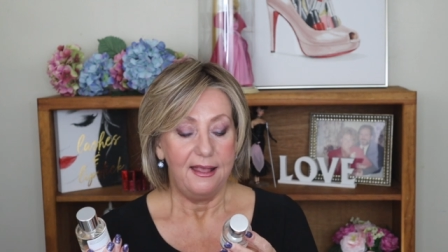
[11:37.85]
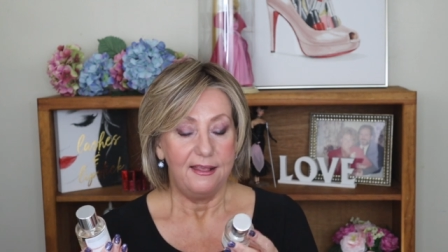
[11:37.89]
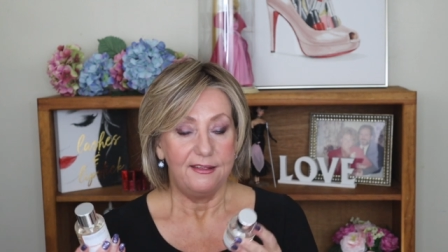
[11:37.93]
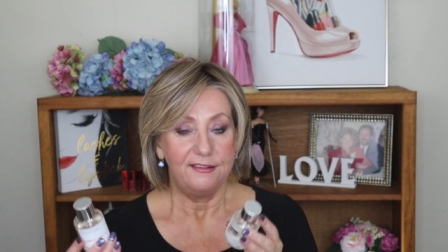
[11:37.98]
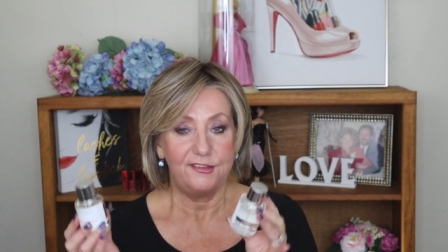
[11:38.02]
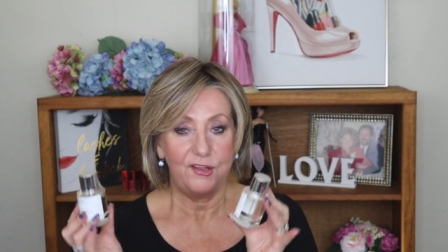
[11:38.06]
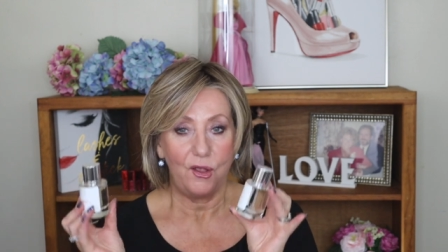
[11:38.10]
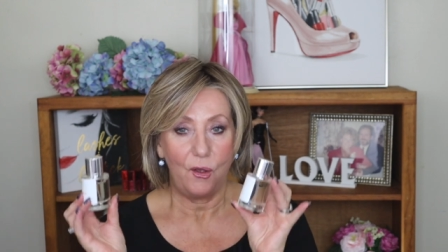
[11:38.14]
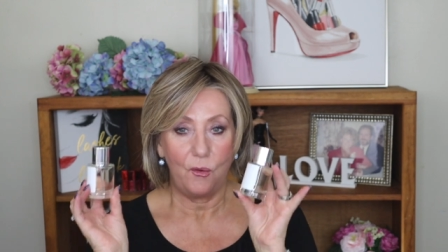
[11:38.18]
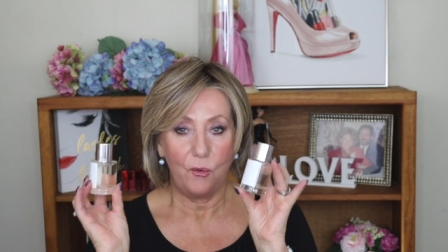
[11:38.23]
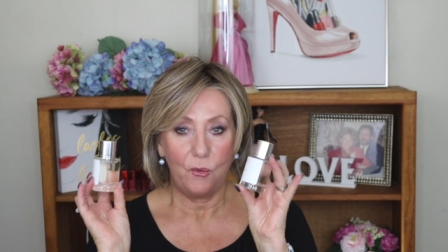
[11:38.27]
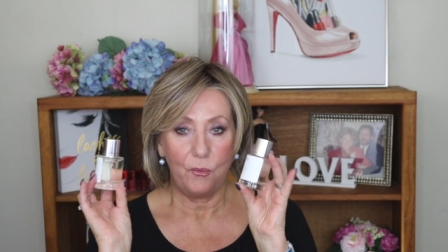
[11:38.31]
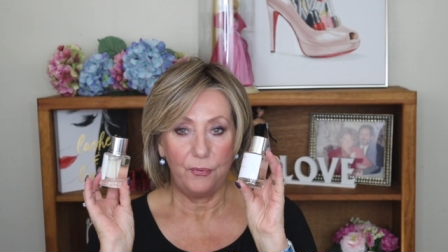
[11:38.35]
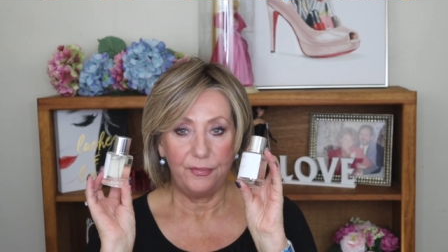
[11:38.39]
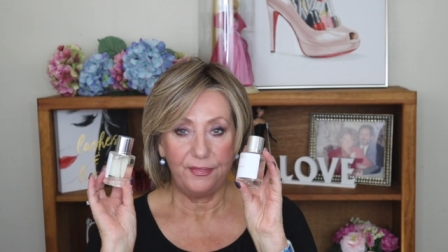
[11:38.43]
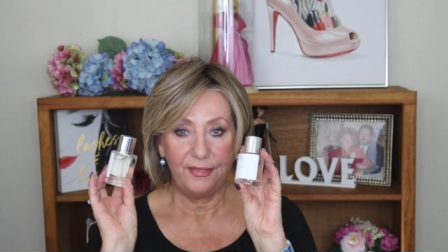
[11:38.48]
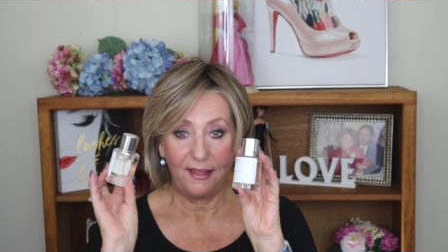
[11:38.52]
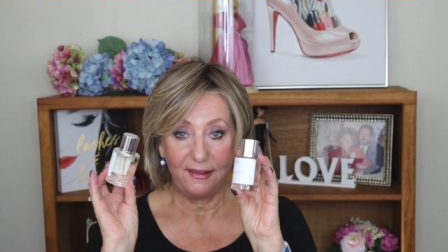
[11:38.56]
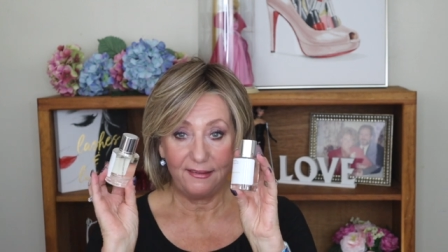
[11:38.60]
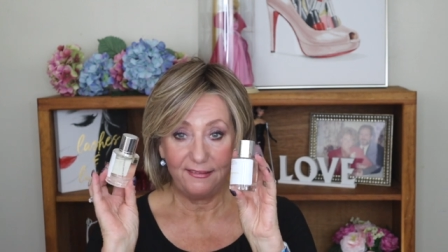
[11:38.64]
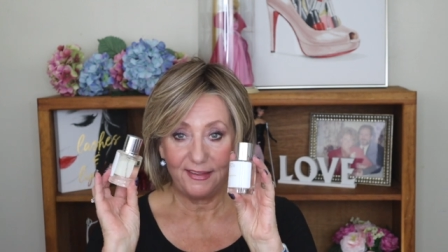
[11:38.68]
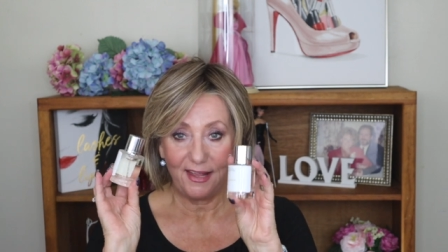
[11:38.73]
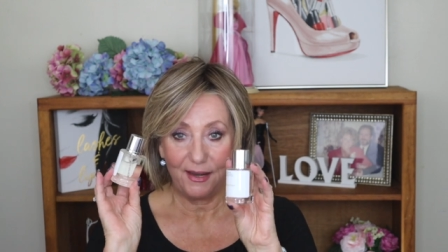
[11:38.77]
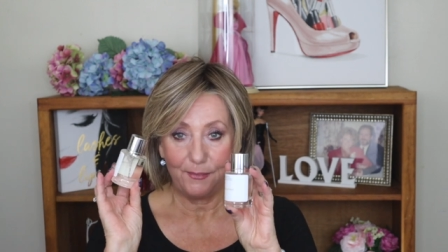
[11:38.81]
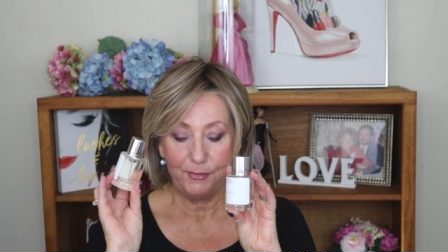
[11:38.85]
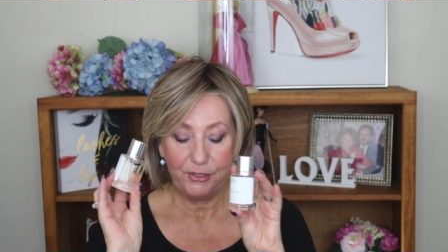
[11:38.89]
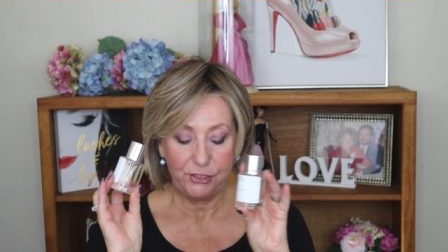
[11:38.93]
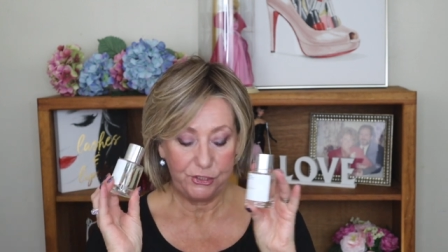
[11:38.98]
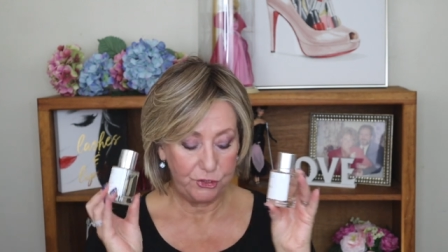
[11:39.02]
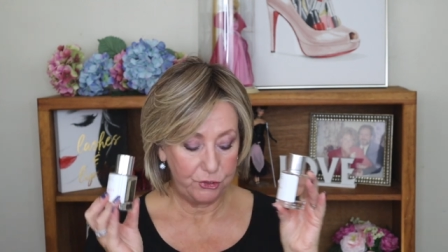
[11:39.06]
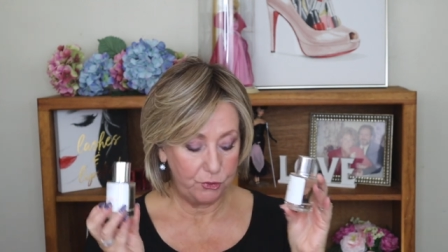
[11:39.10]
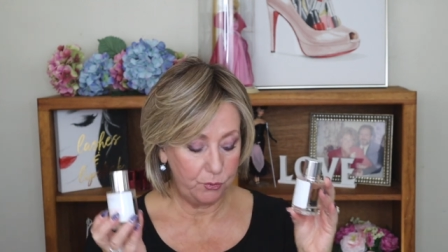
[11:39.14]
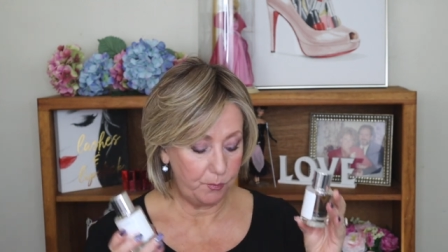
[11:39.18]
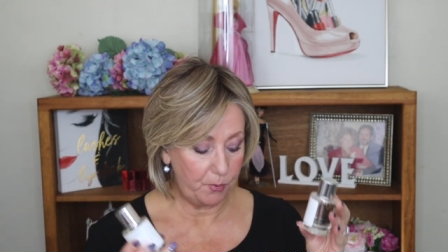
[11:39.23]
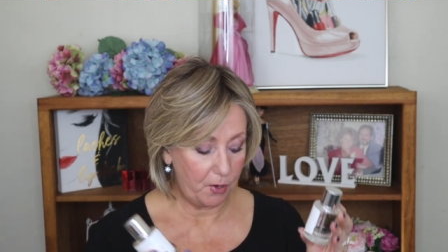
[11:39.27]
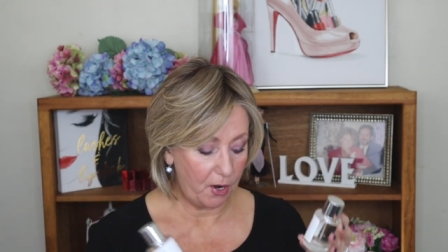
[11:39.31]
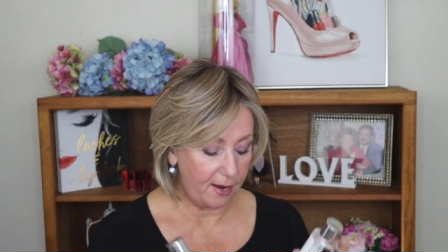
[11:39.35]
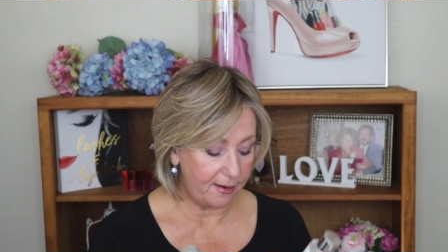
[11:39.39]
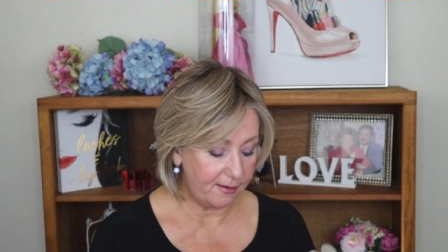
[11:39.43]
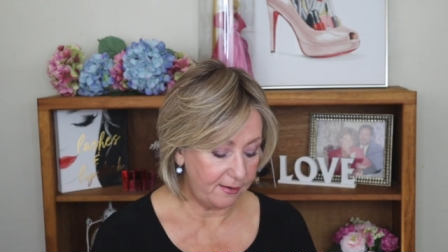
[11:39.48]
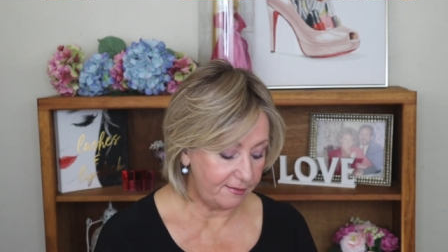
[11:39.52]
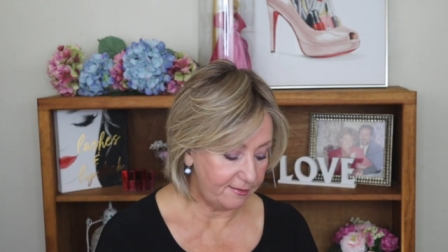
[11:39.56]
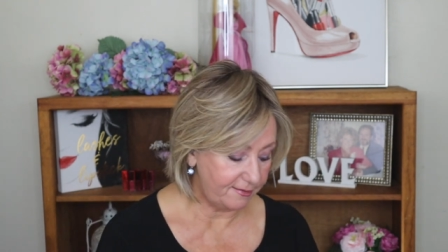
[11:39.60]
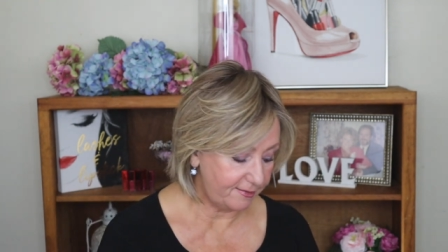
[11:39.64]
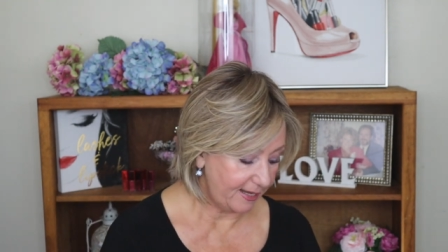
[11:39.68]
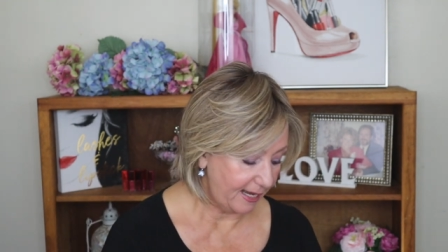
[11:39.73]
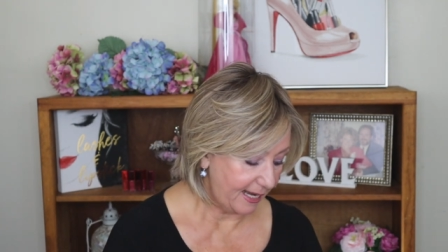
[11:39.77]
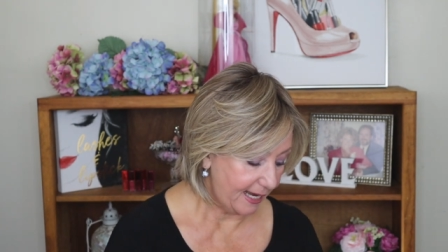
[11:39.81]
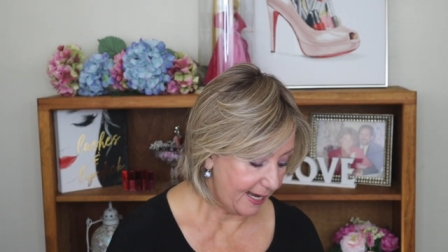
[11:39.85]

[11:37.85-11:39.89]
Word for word: So they sent me 2 bottles,